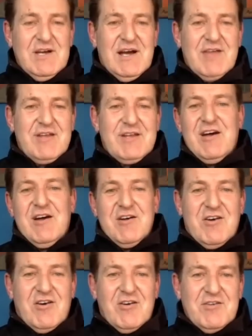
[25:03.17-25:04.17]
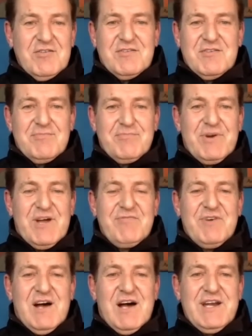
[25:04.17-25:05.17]
I said, No, I can't pray for
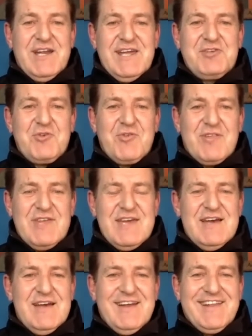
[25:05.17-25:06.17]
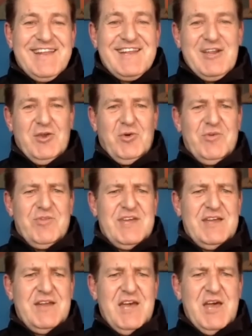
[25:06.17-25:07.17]
her. I need to see her. And then the Lord
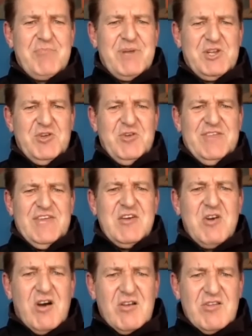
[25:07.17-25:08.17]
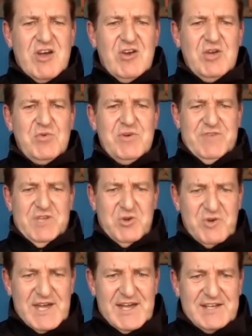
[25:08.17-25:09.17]
said, but do you think God's only with
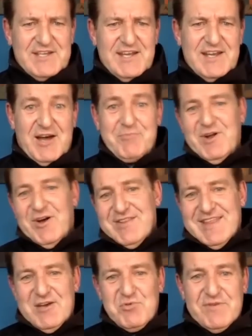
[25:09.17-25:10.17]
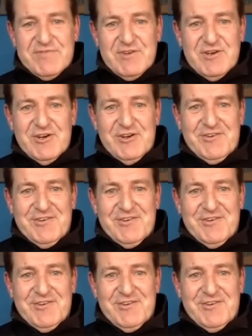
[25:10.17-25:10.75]
you, Etienne? I'm not there with her.